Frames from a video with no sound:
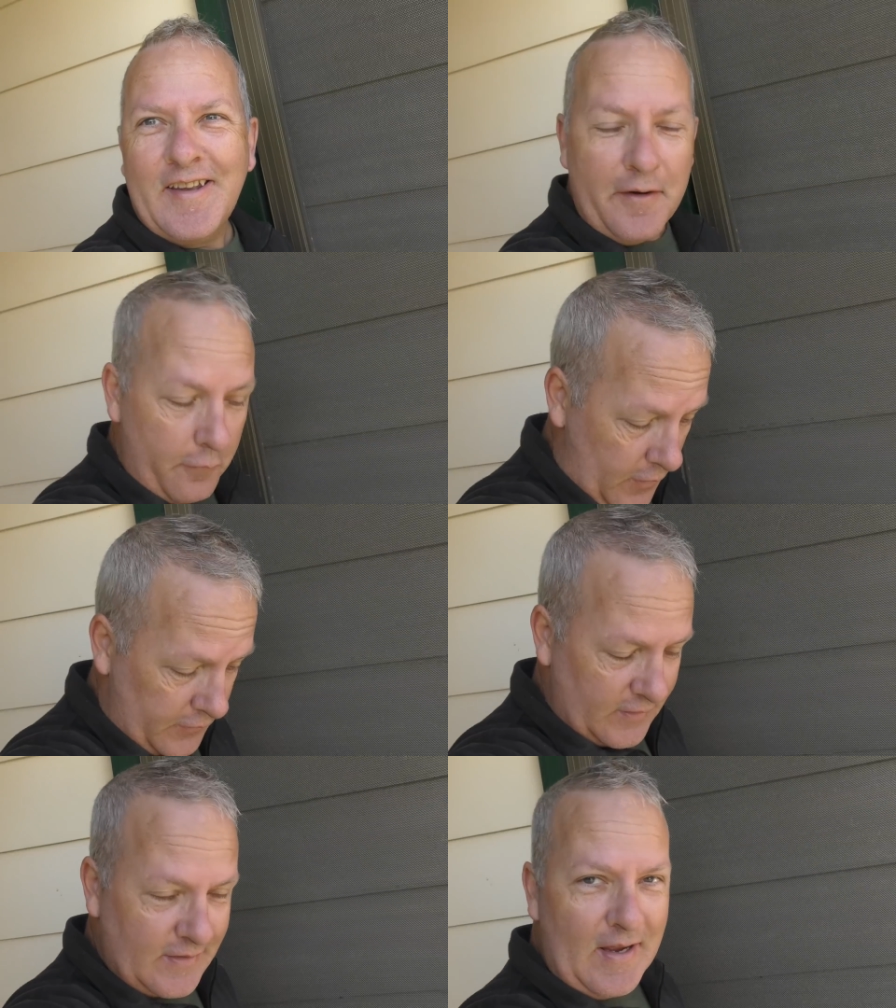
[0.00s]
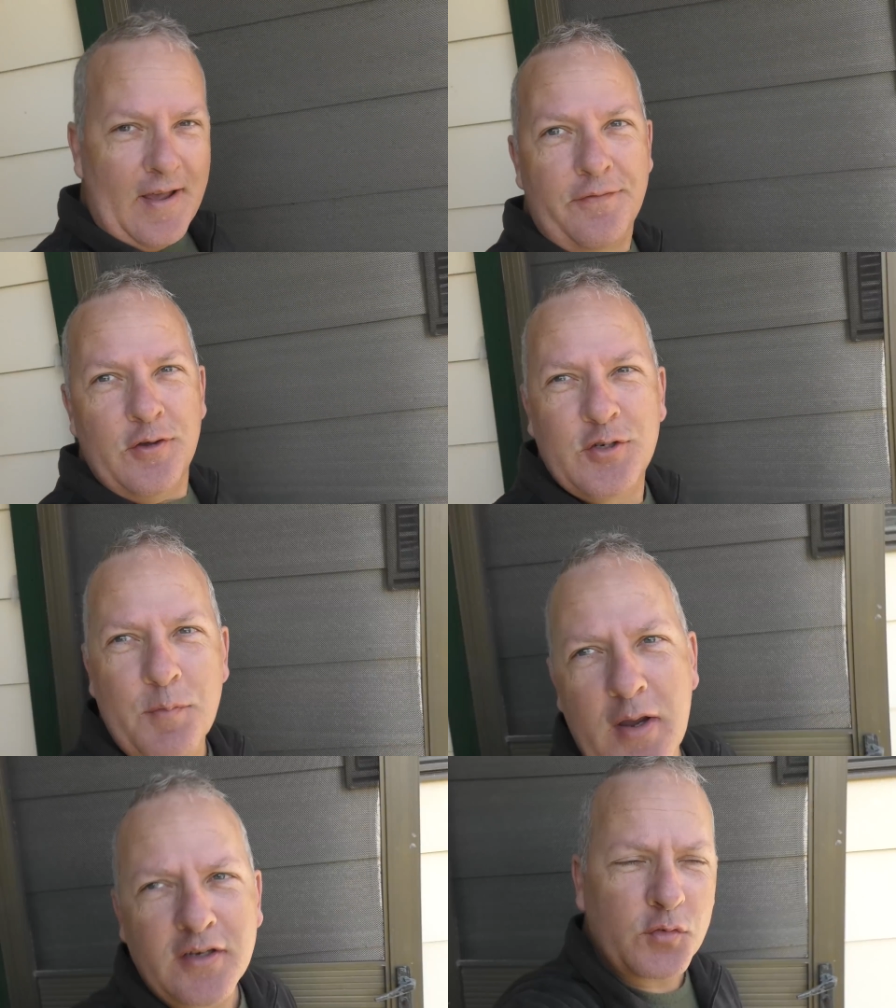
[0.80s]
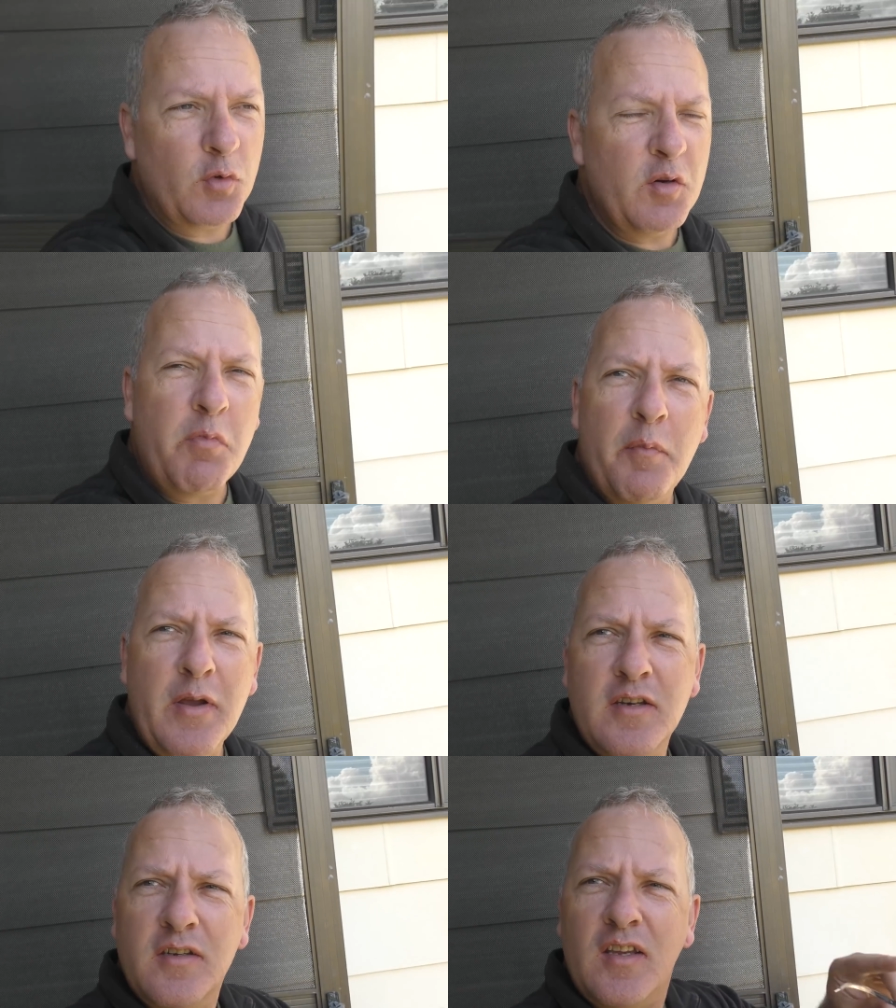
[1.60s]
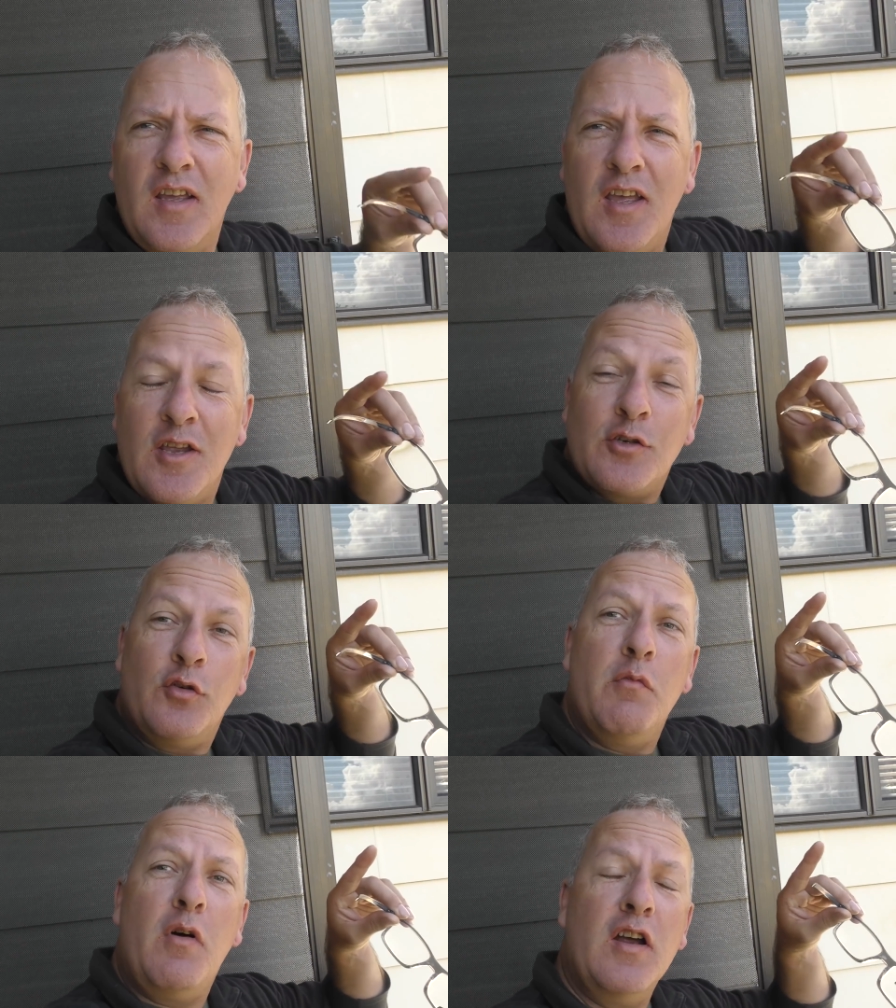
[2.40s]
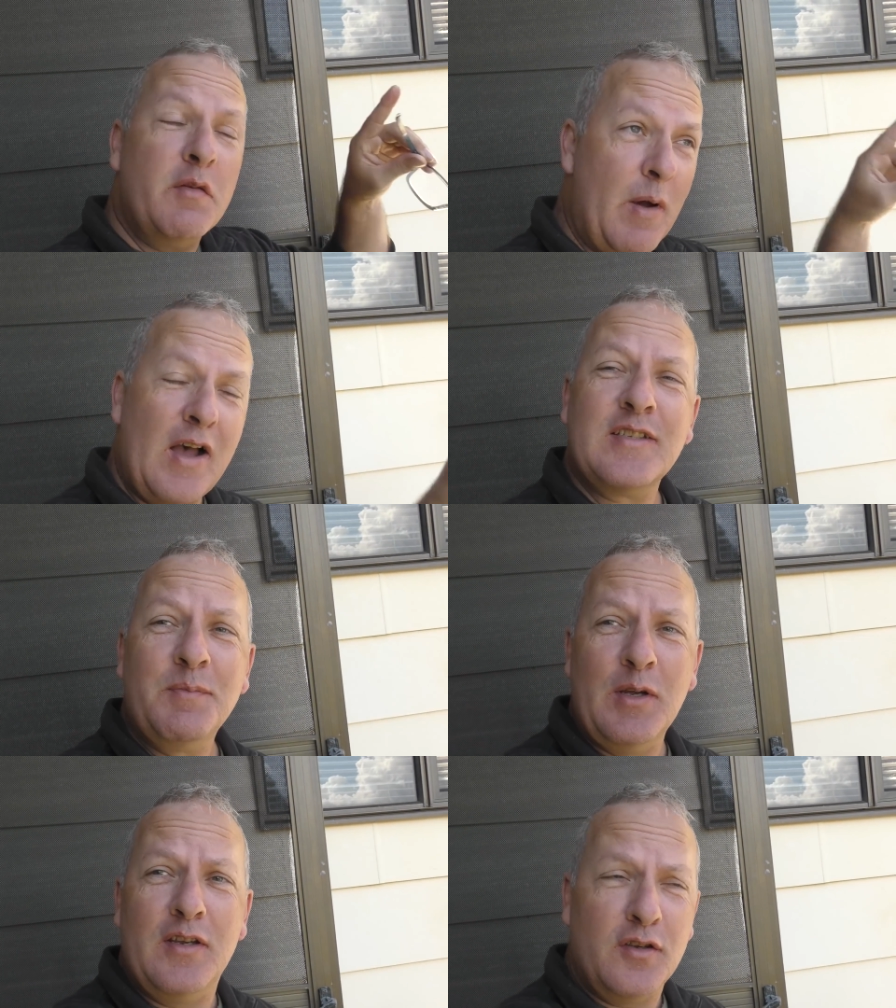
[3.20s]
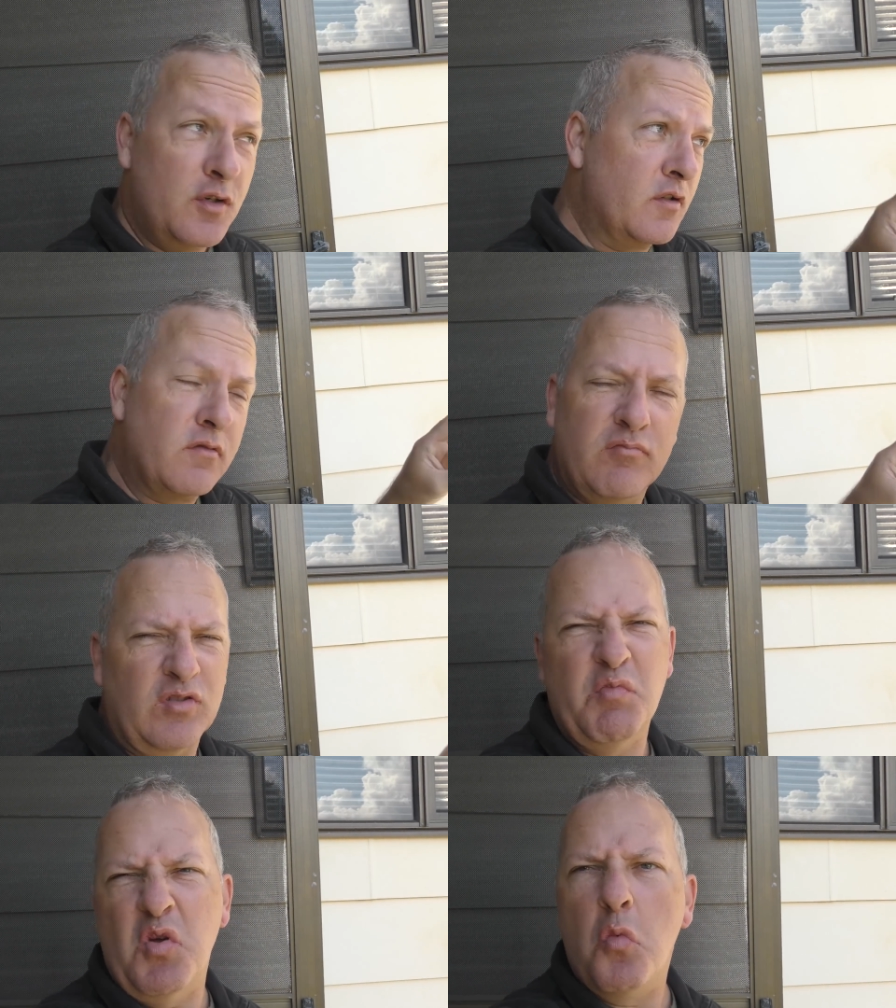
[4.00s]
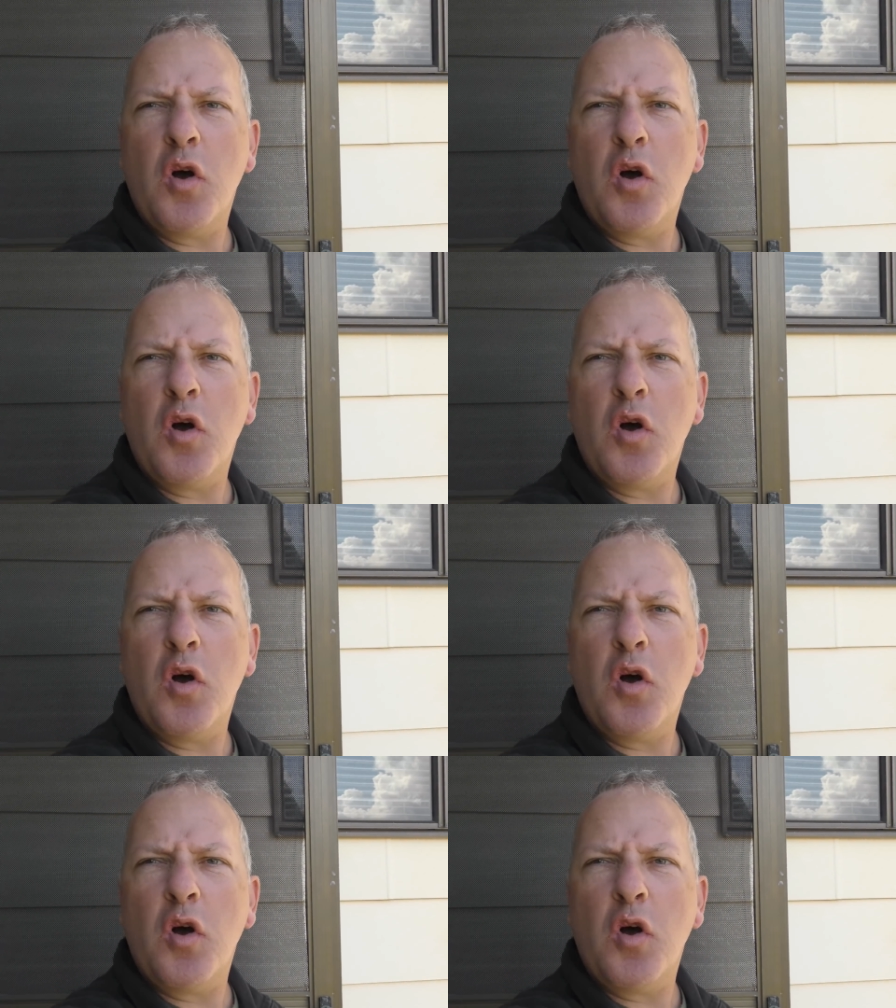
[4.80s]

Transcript: Okay everyone, just future me, just wanted to pop in to remind past me, who's you've been